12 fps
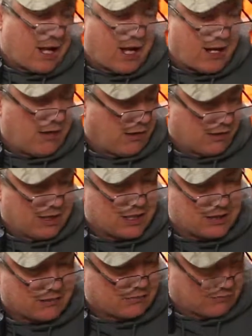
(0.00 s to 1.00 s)
hide on
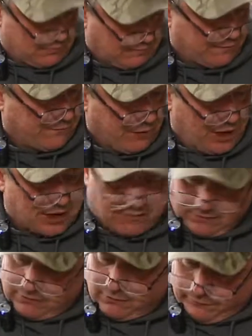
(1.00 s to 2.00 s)
this,
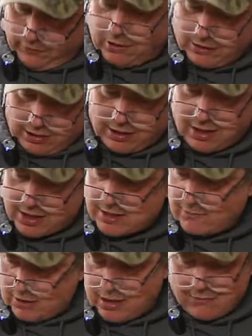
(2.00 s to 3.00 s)
for a
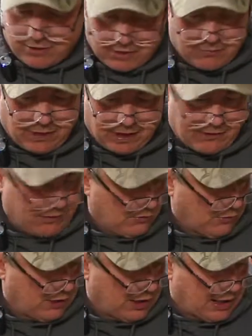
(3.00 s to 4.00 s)
customer, I'd
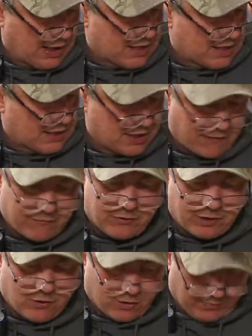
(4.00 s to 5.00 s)
order, like I said,
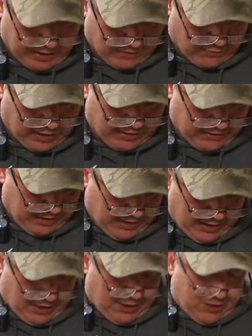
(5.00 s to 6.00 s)
7.75 by 20.
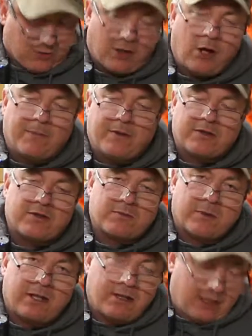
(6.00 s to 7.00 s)
So I hope this has
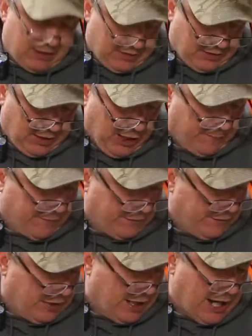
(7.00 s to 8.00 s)
been helpful
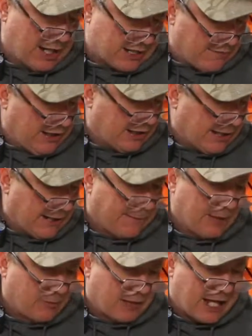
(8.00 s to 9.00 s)
for you guys. I've had a lot of
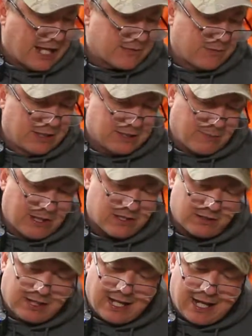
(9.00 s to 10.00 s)
people ask me,
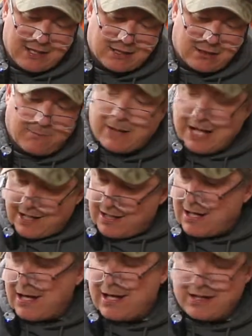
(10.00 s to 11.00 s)
especially guys that are buying
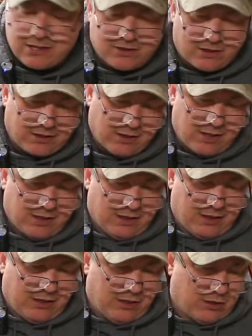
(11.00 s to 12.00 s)
hides, or,
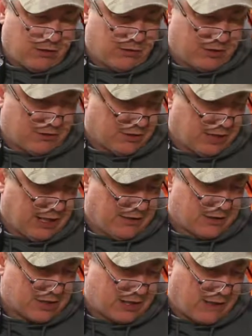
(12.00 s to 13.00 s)
you know, they're getting
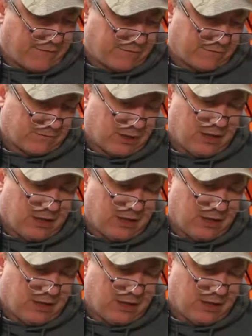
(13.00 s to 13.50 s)
their stuff